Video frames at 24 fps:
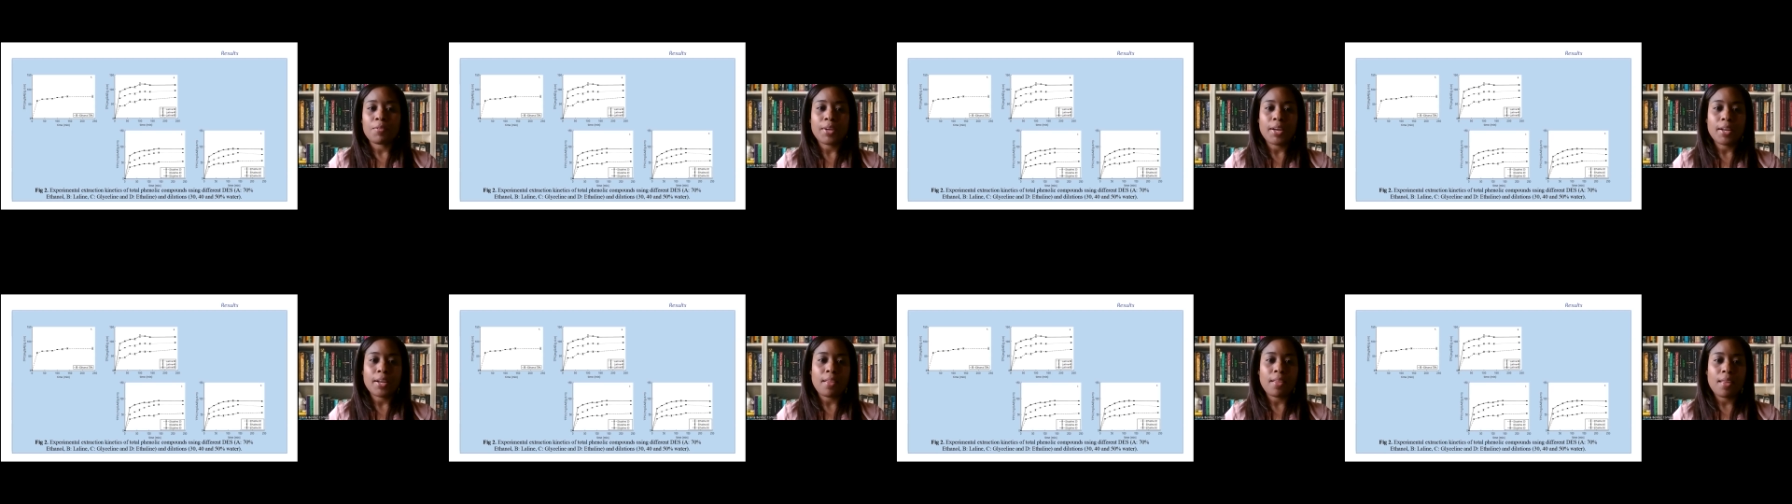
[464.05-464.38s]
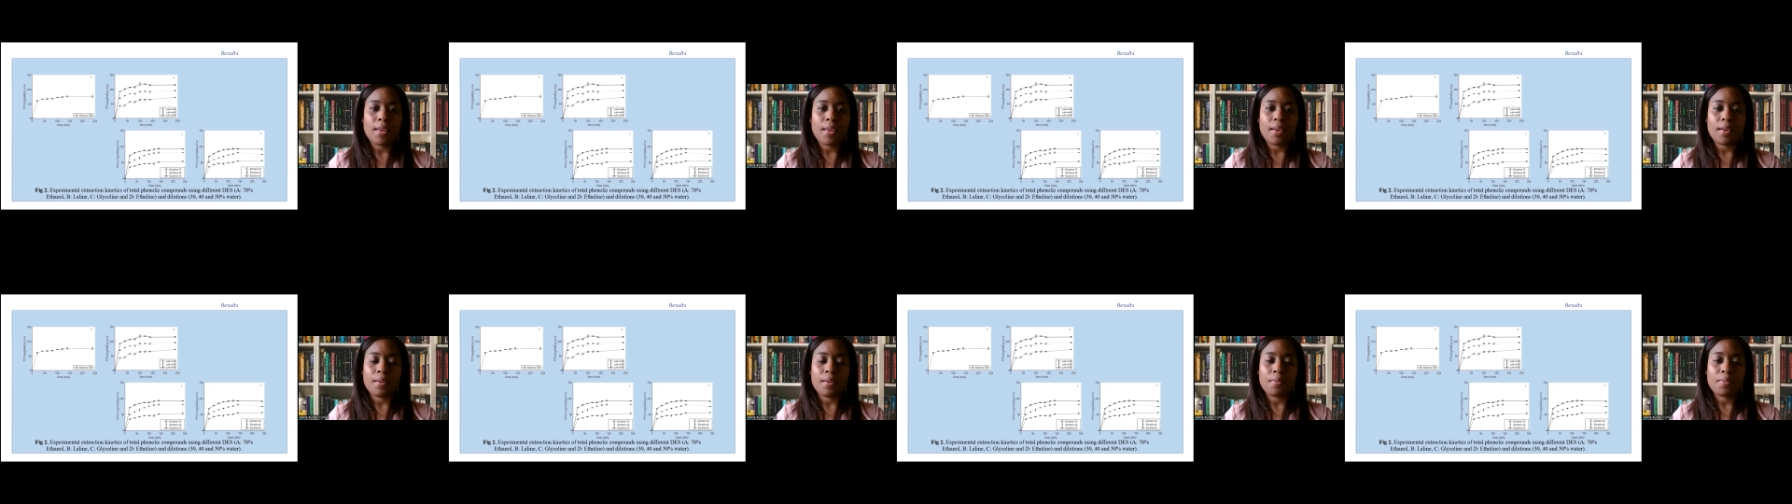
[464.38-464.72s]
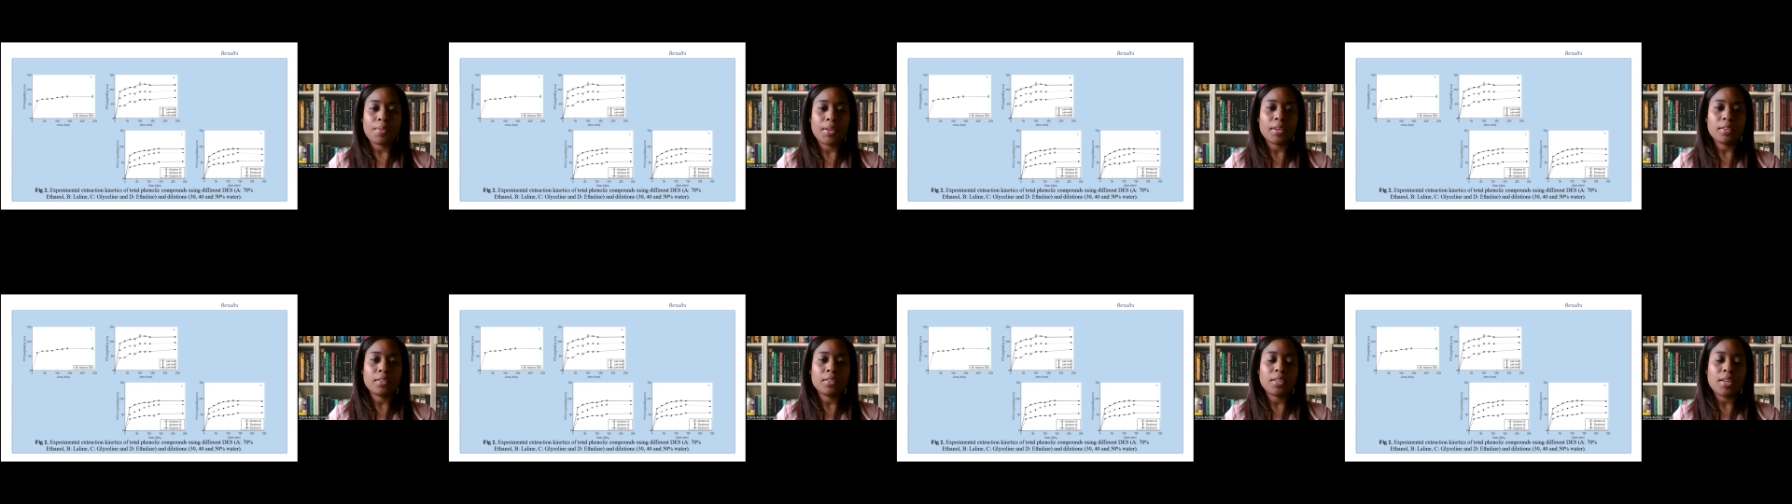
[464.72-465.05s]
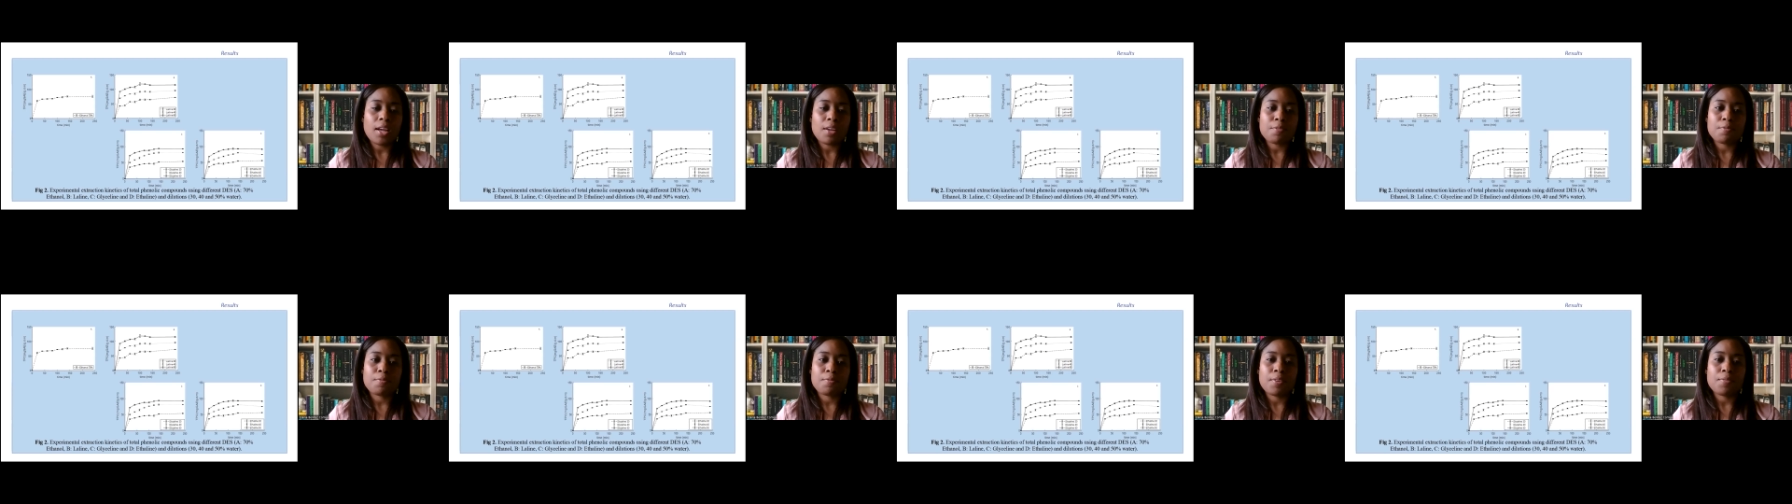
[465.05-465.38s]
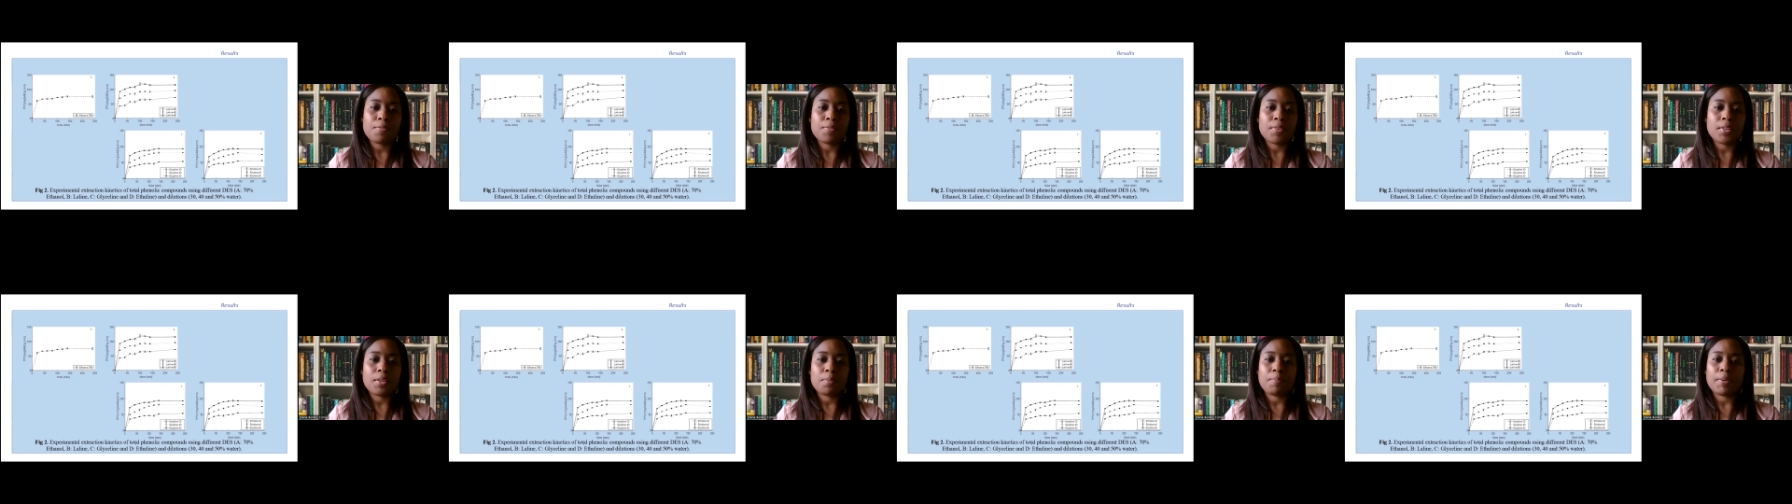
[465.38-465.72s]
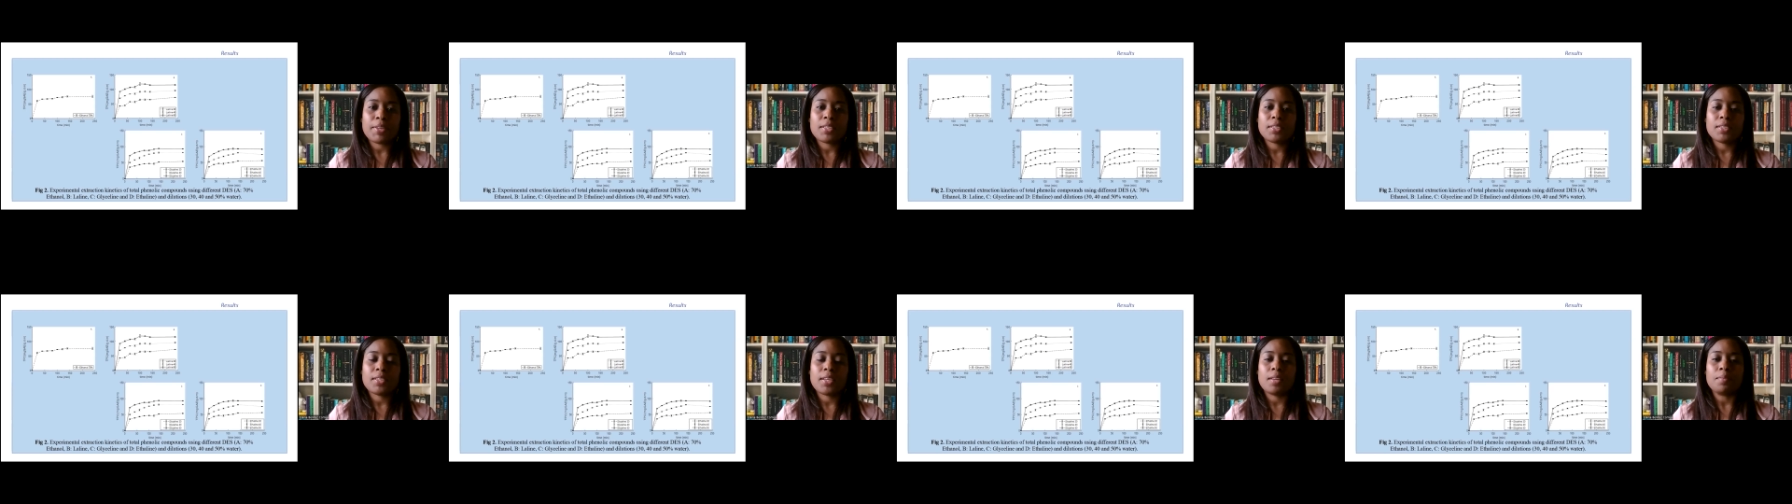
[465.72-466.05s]
uh, 30 and
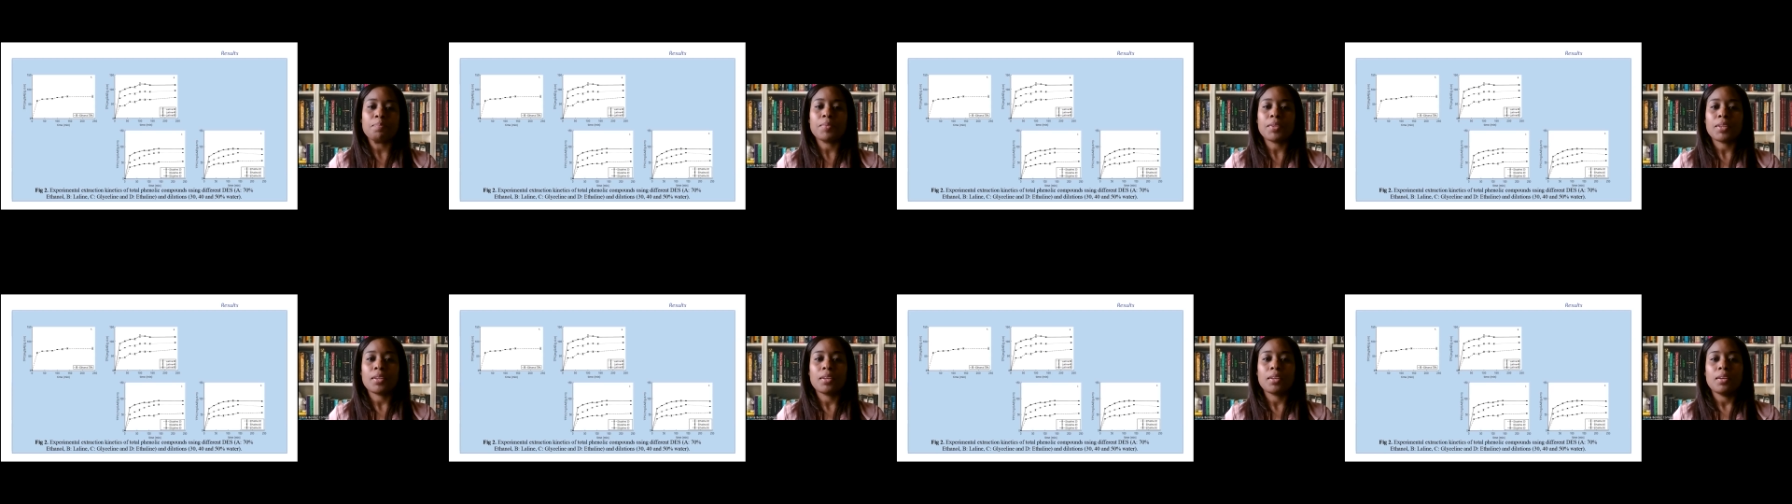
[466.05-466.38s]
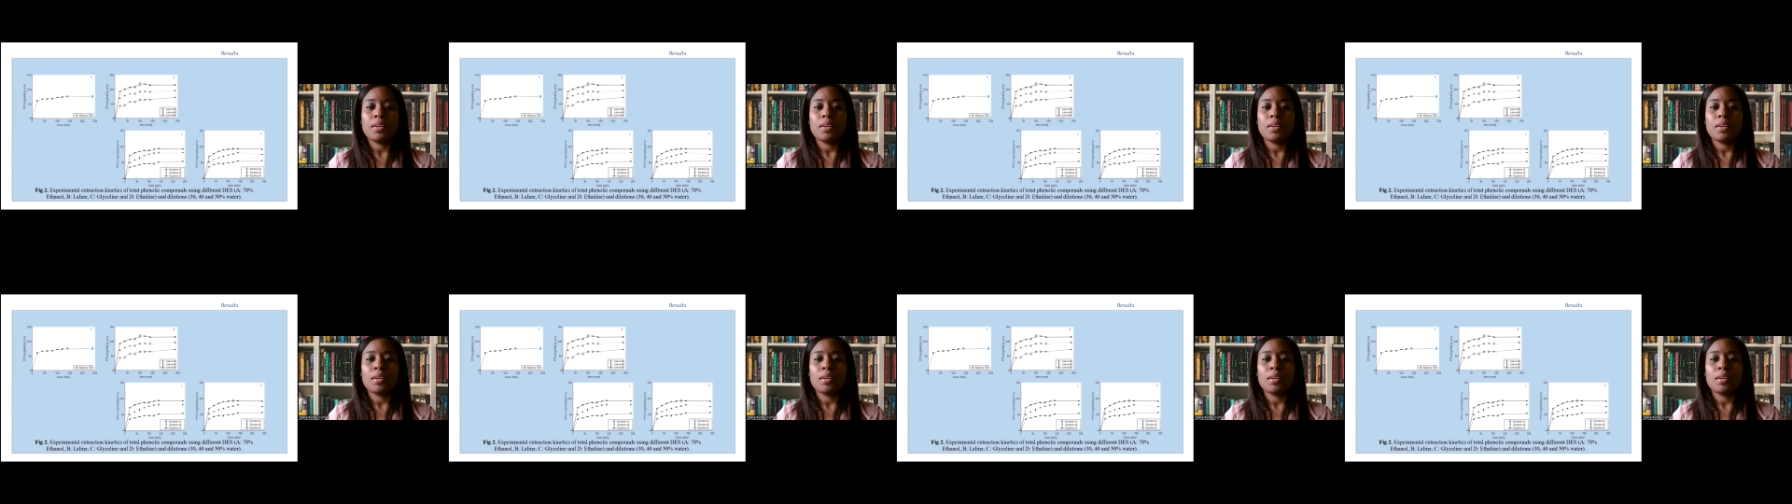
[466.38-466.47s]
50%.